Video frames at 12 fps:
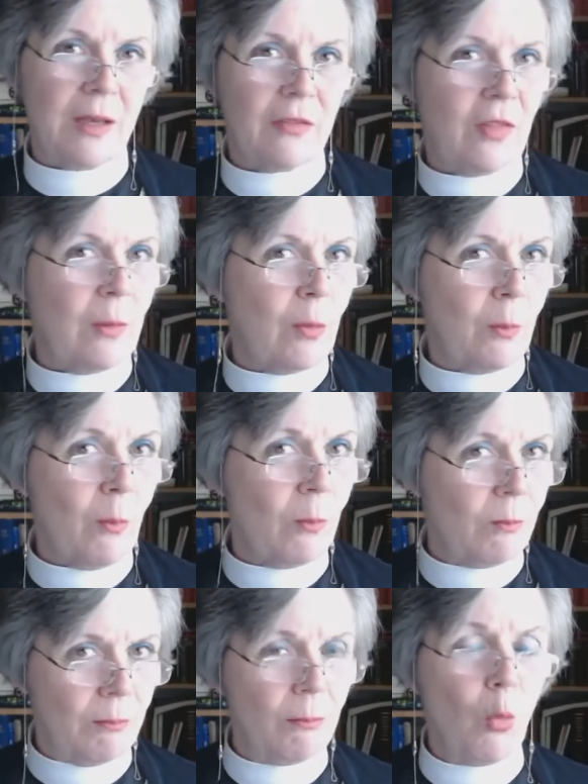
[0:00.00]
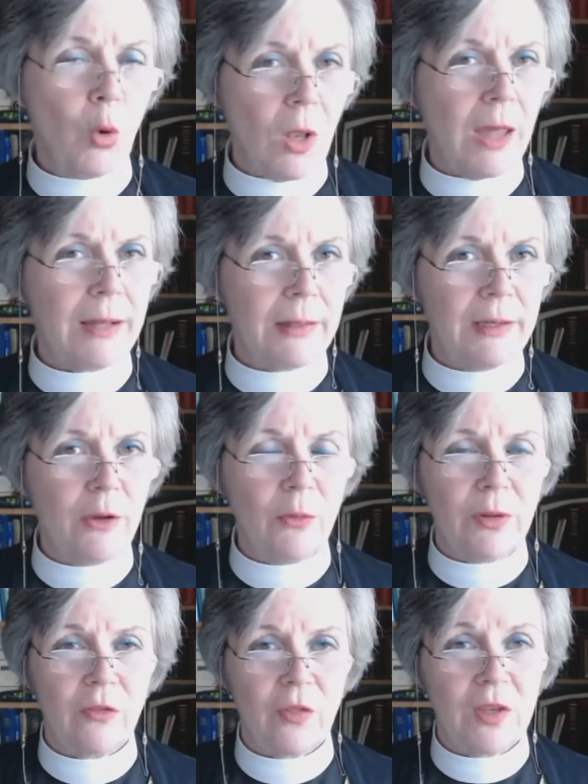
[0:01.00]
because they were more likely
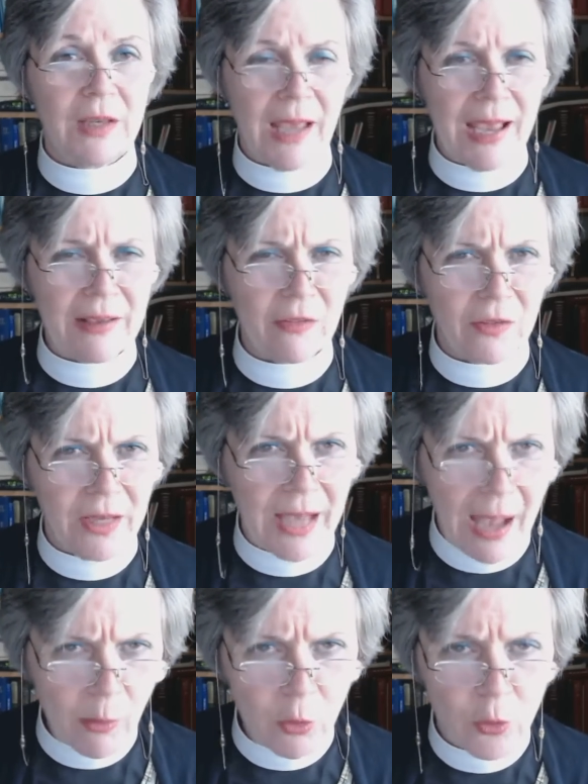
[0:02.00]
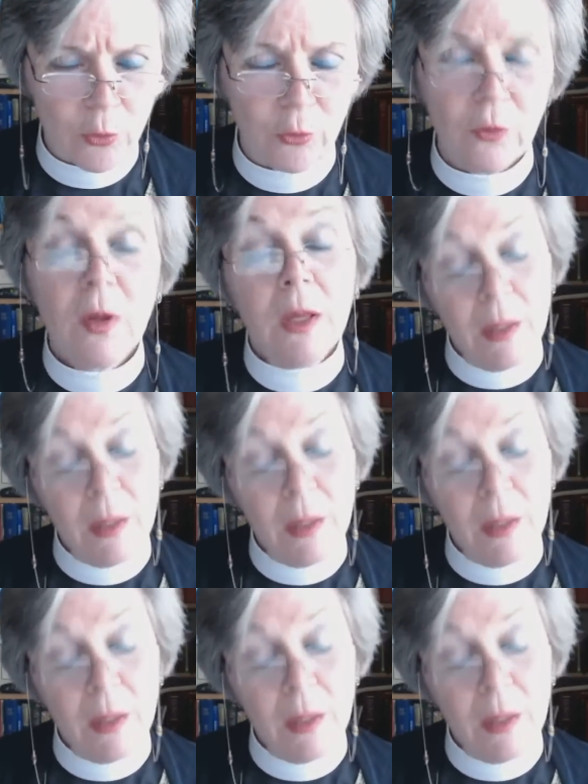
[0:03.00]
known as the tax gougers